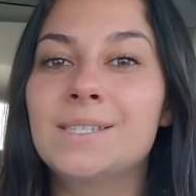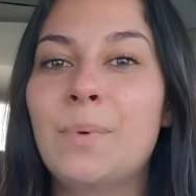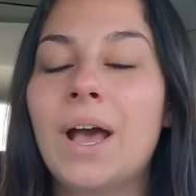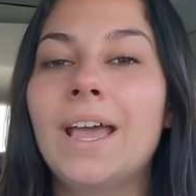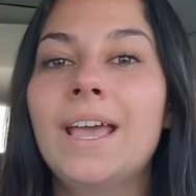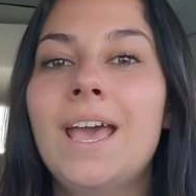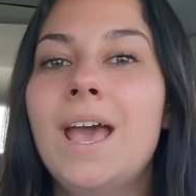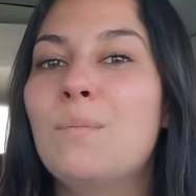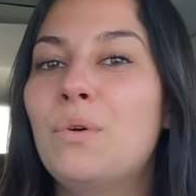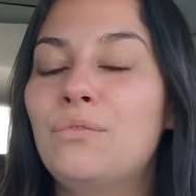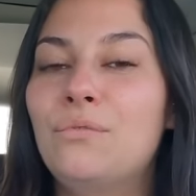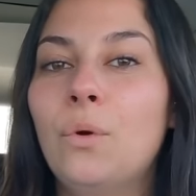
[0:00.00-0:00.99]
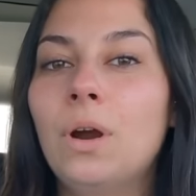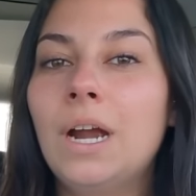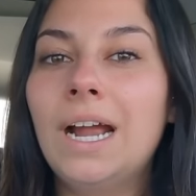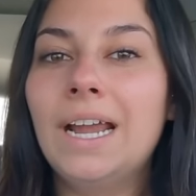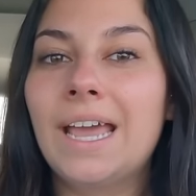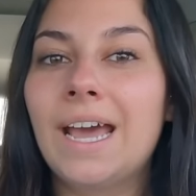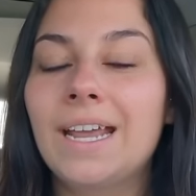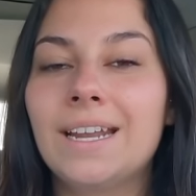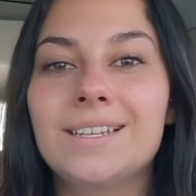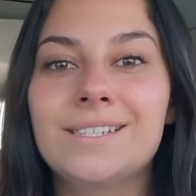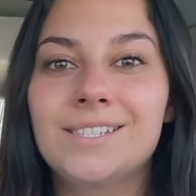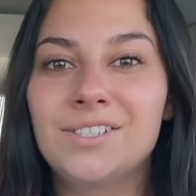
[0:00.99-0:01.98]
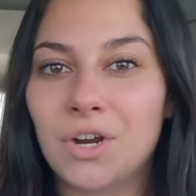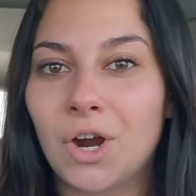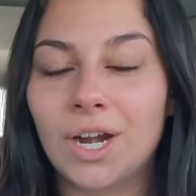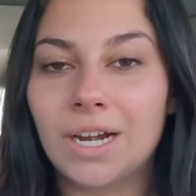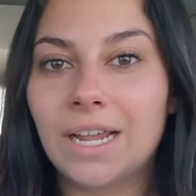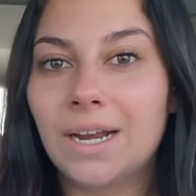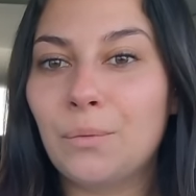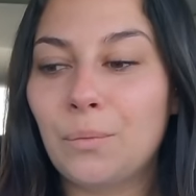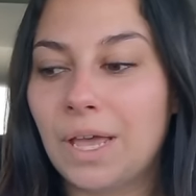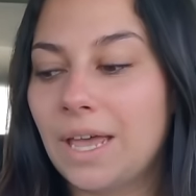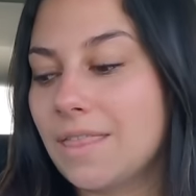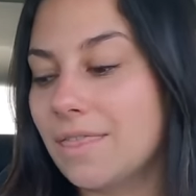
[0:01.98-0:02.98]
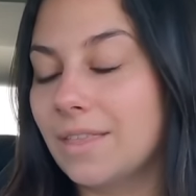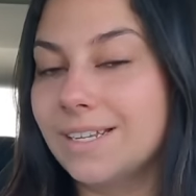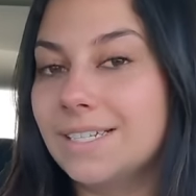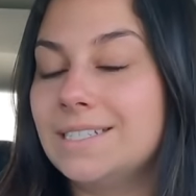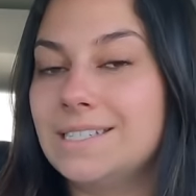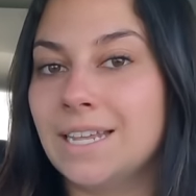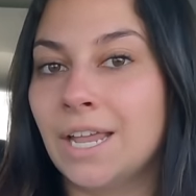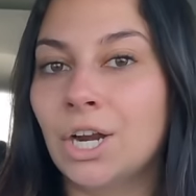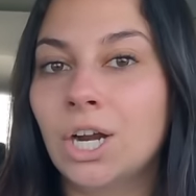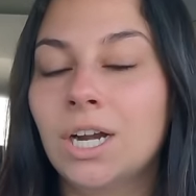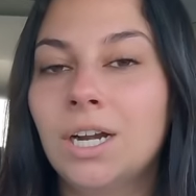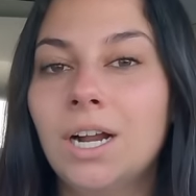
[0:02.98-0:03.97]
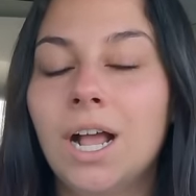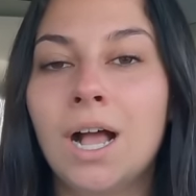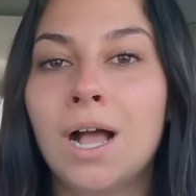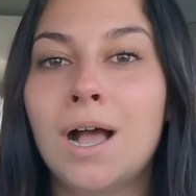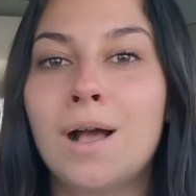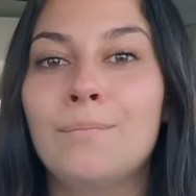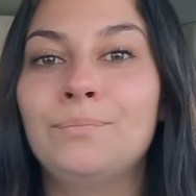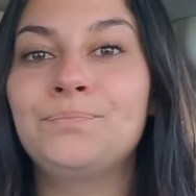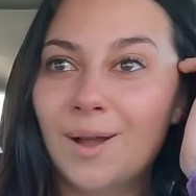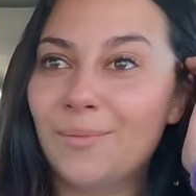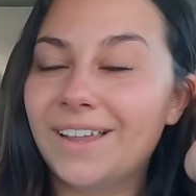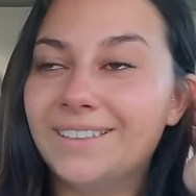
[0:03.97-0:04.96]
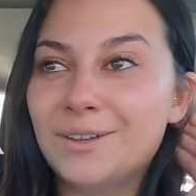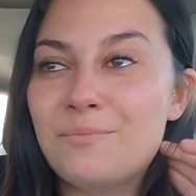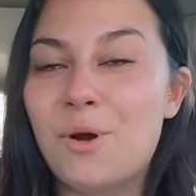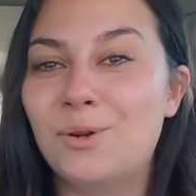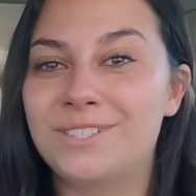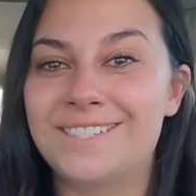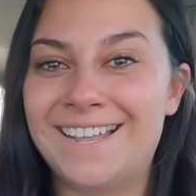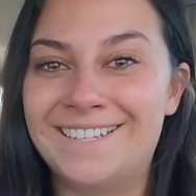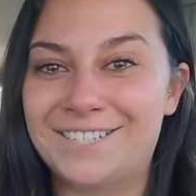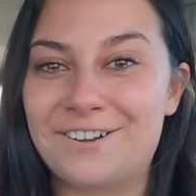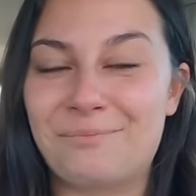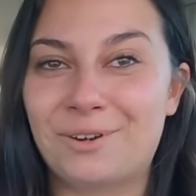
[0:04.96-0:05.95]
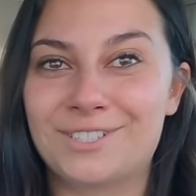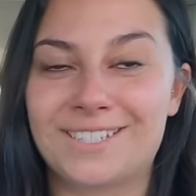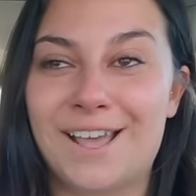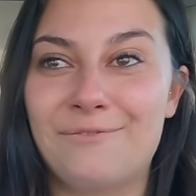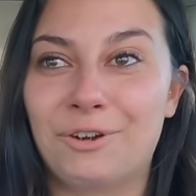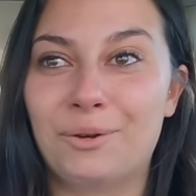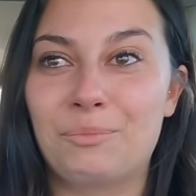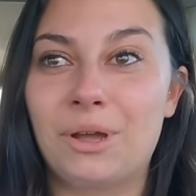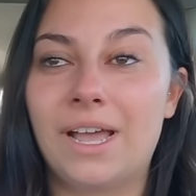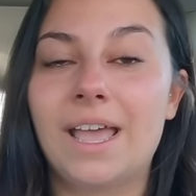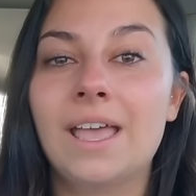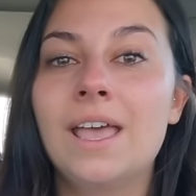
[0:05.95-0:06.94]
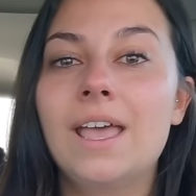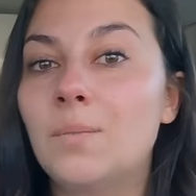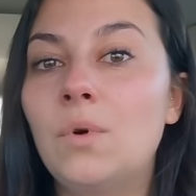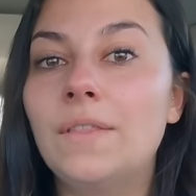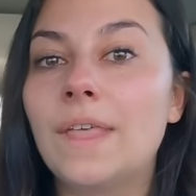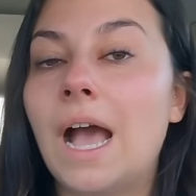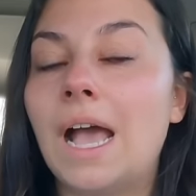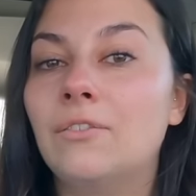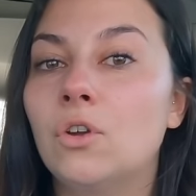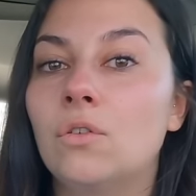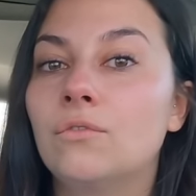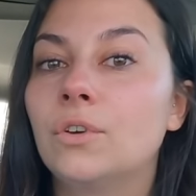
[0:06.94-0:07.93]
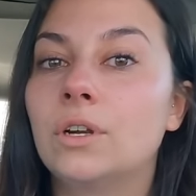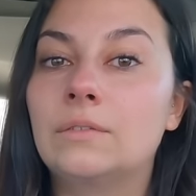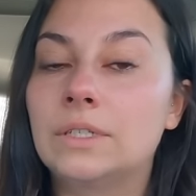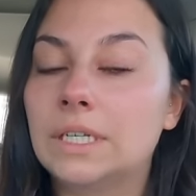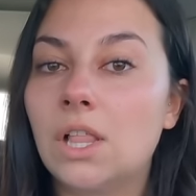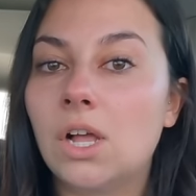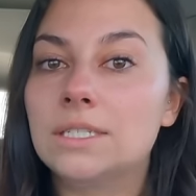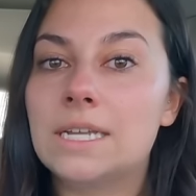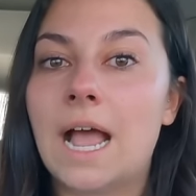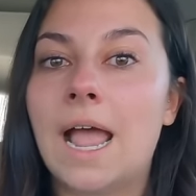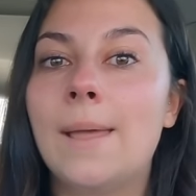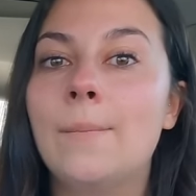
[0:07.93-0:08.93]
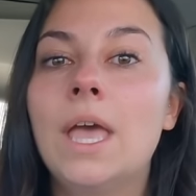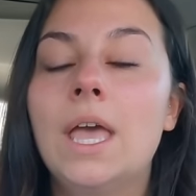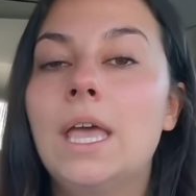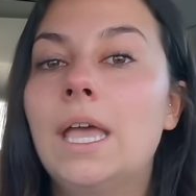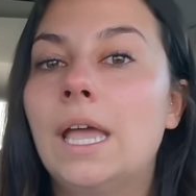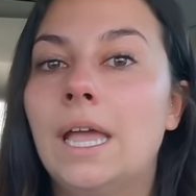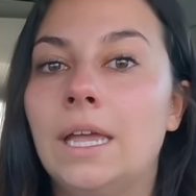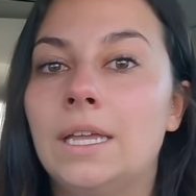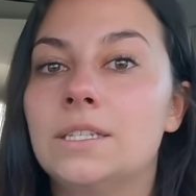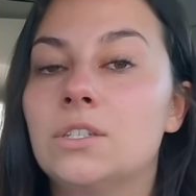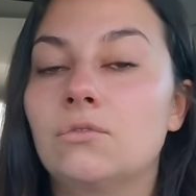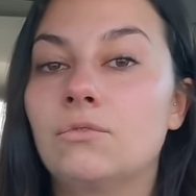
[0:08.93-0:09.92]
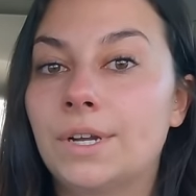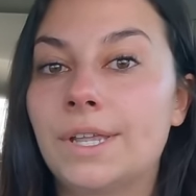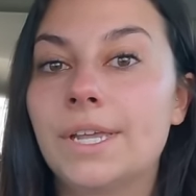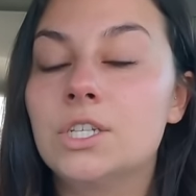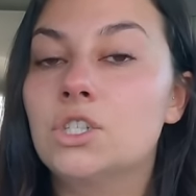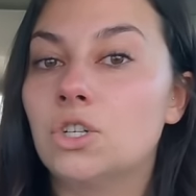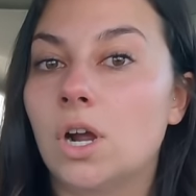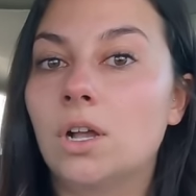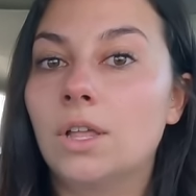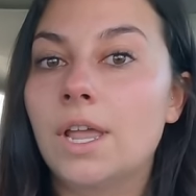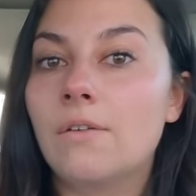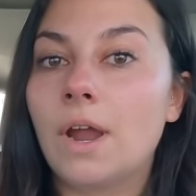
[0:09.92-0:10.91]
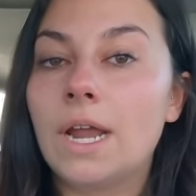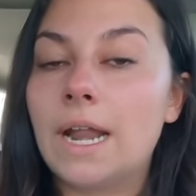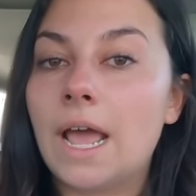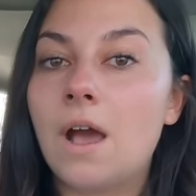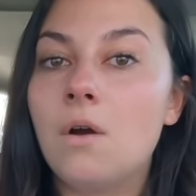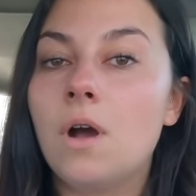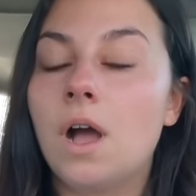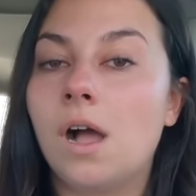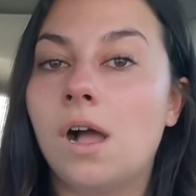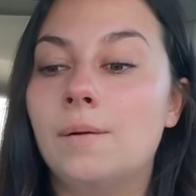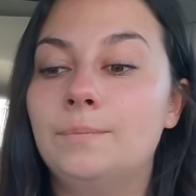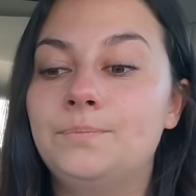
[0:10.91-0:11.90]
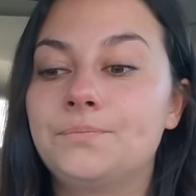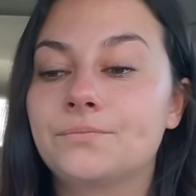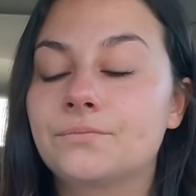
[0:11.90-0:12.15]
But before I get started with dinner, I'm like the most sensitive person ever, but someone that I've known for a really long time is really struggling right now.